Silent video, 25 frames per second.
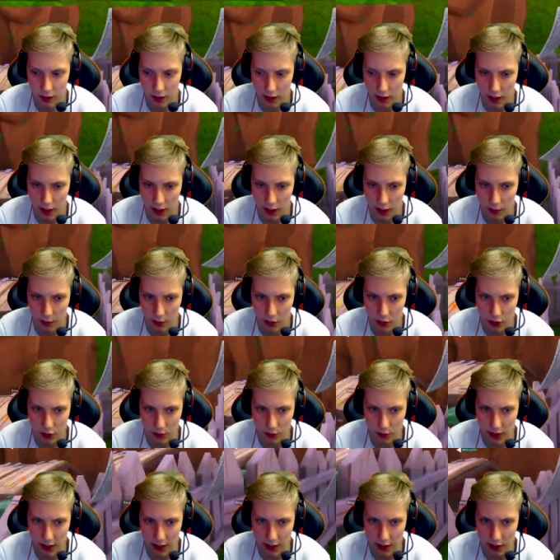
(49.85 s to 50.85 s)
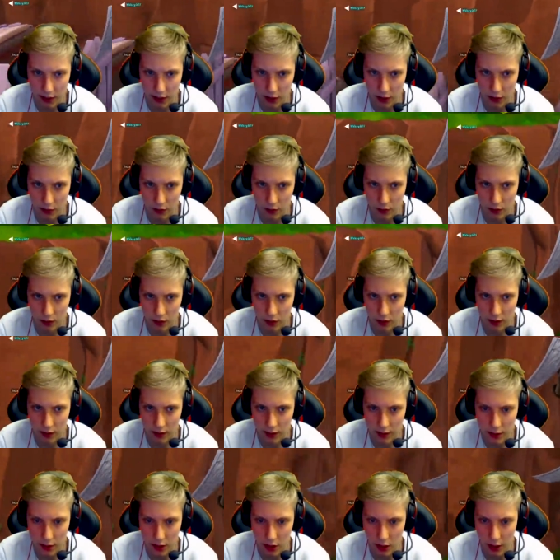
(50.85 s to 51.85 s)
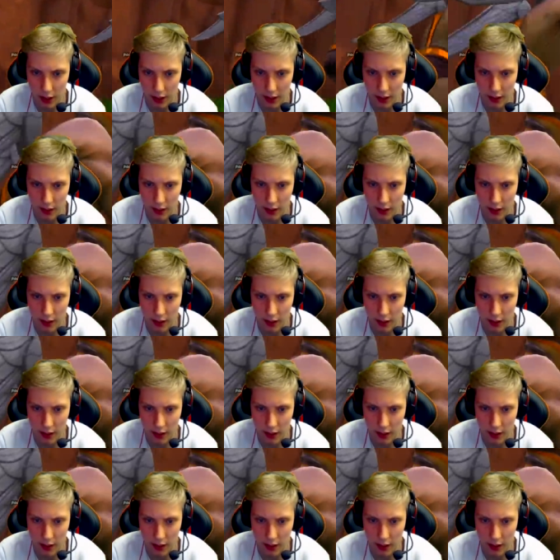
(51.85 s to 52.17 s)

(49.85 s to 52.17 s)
Uh, we've got some decent loot. There's a guy.